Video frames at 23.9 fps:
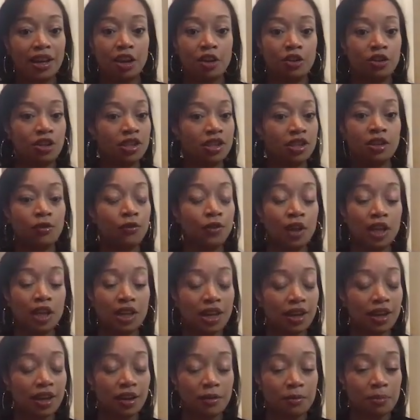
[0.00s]
It doesn't feel
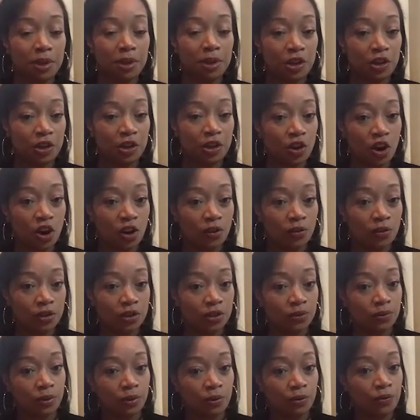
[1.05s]
like I've been in your office
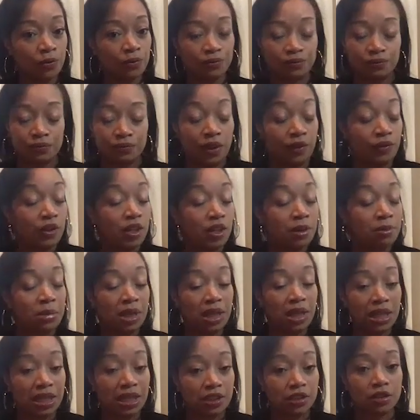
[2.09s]
for 50
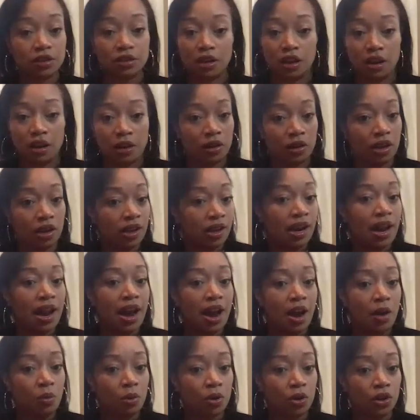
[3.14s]
minutes, an
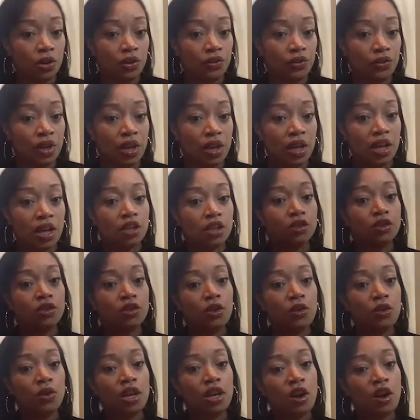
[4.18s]
hour.
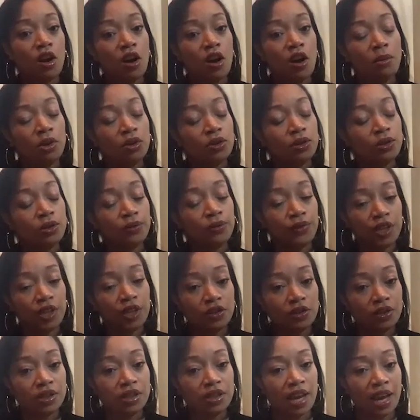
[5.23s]
So it almost
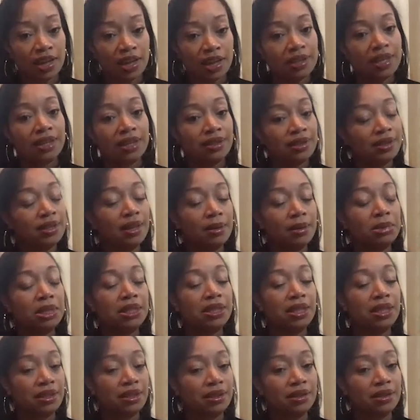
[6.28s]
feels, has that same
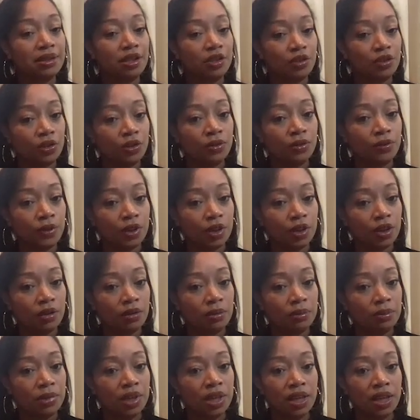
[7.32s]
sense in your
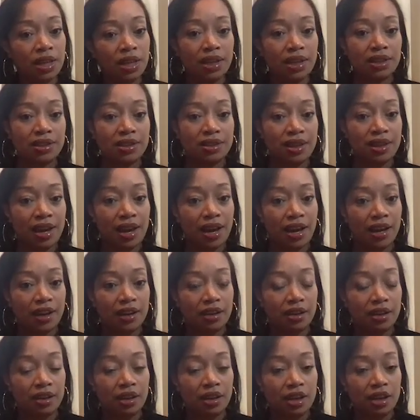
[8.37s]
film, is that
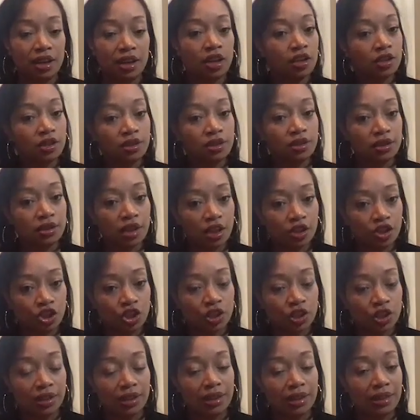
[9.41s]
it is such
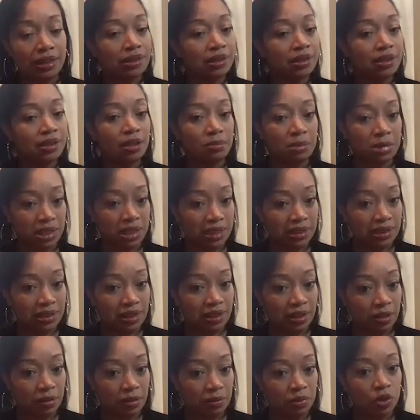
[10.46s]
an
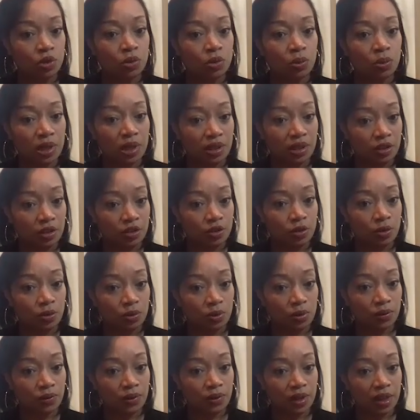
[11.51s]
intimacy between the two
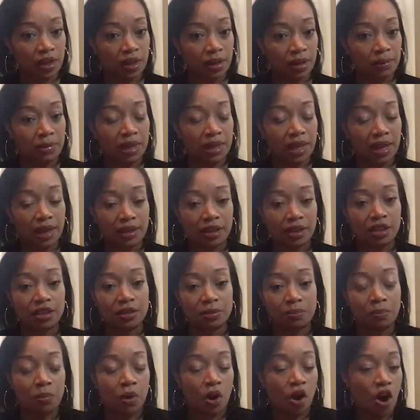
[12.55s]
of them that this
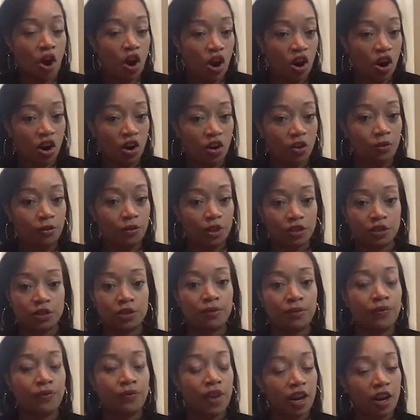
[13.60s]
bar feels
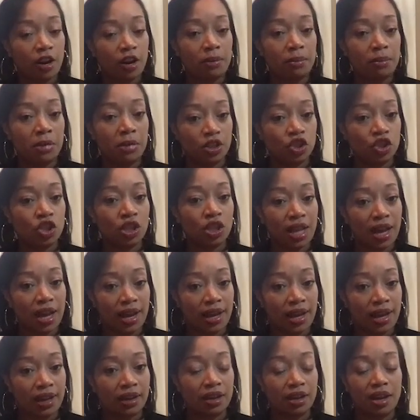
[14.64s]
very much
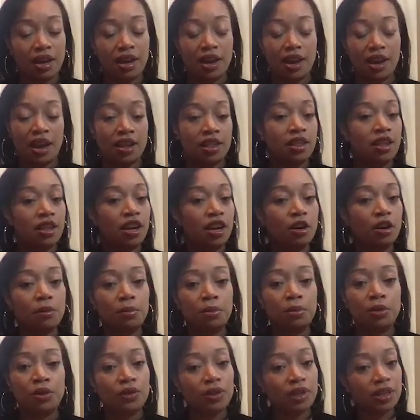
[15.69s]
like a
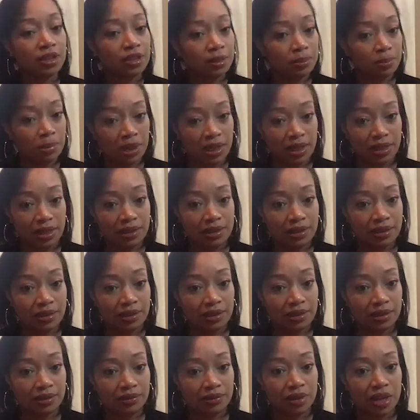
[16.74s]
therapeutic
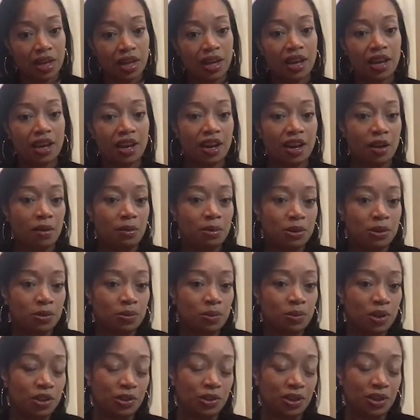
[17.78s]
space. And I was
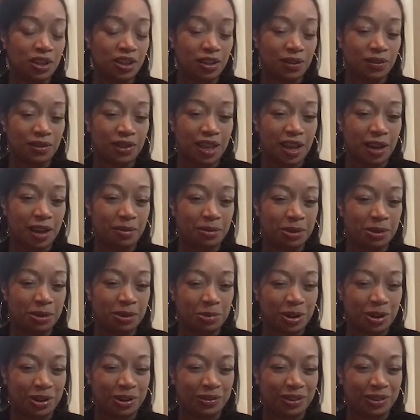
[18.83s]
wondering if that was
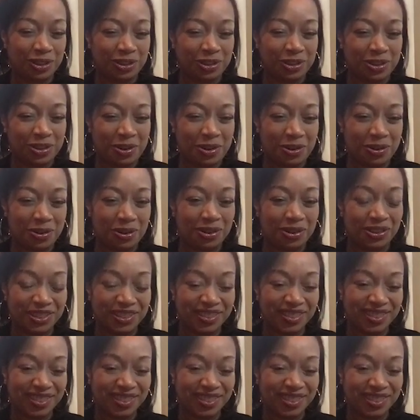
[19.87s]
part of your goal.